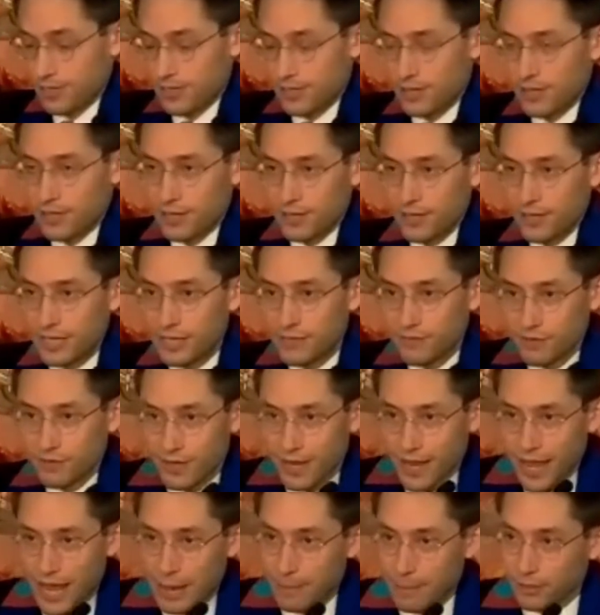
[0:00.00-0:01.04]
Even
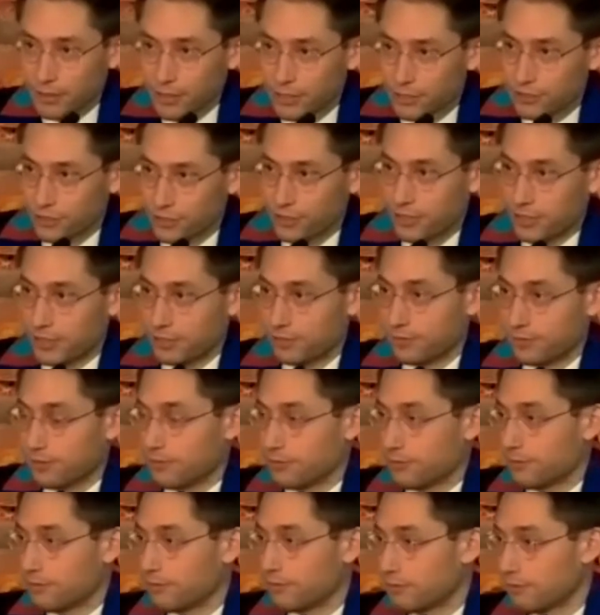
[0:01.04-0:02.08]
abolitionists,
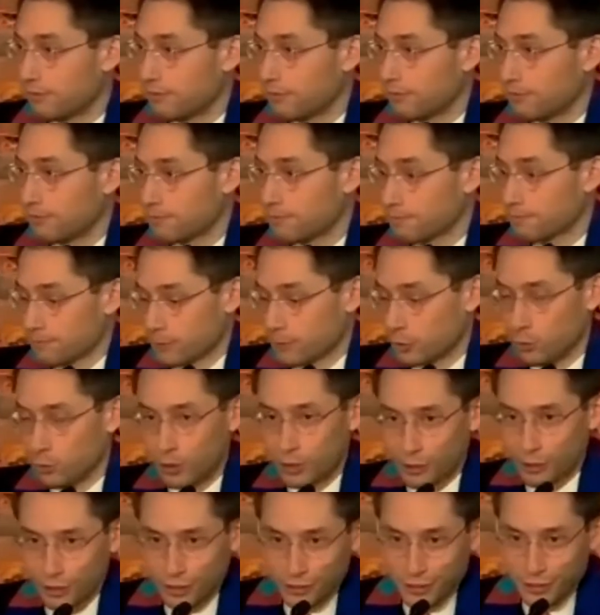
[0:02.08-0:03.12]
who we
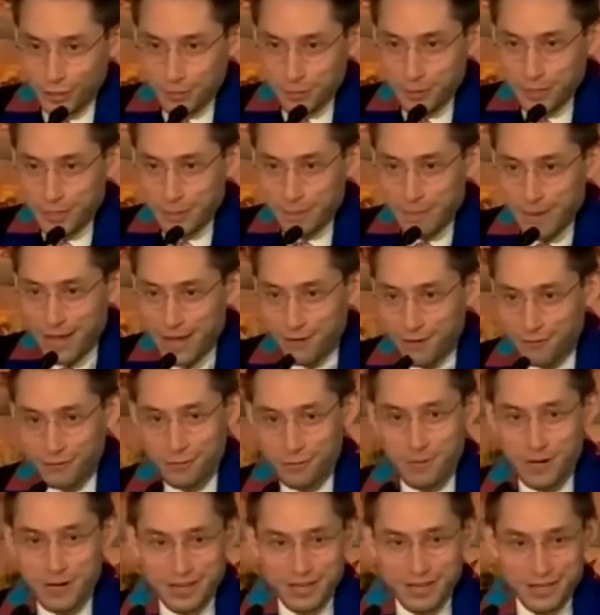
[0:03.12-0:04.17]
heard a little bit about from
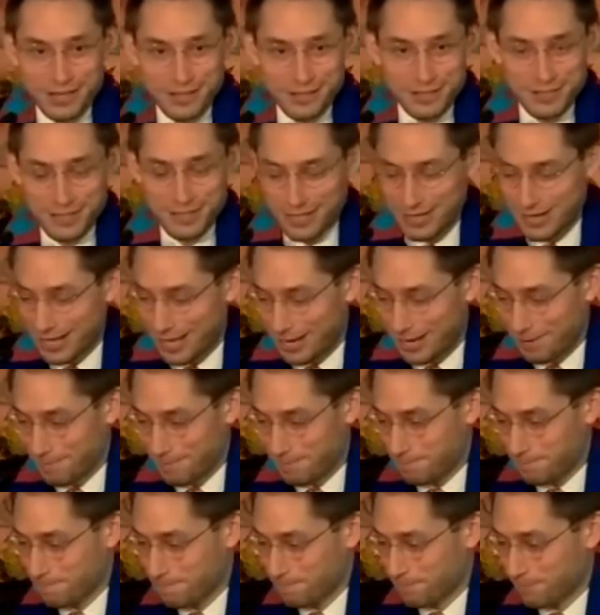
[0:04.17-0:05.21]
our kids today,
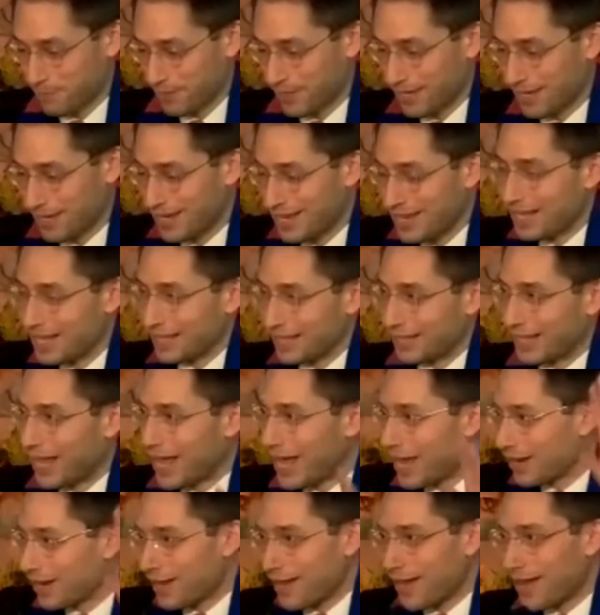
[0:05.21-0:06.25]

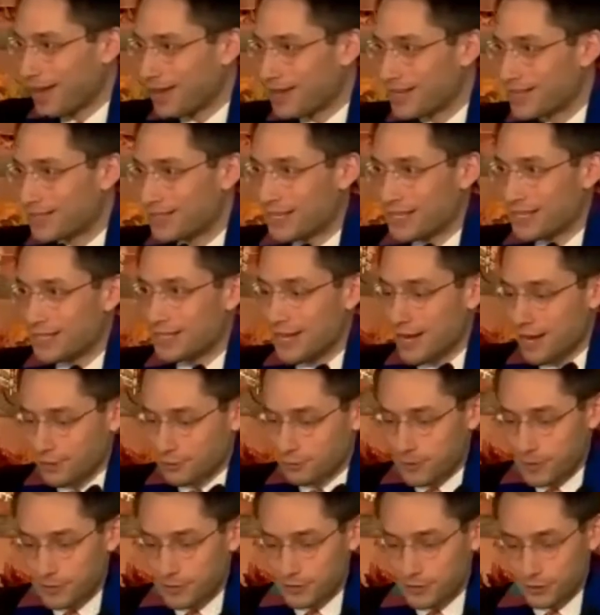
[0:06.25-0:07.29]
lionized in
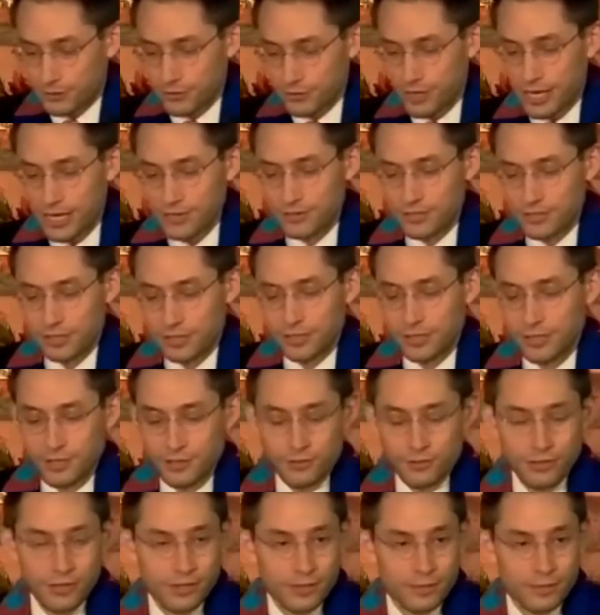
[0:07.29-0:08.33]
textbooks across the country.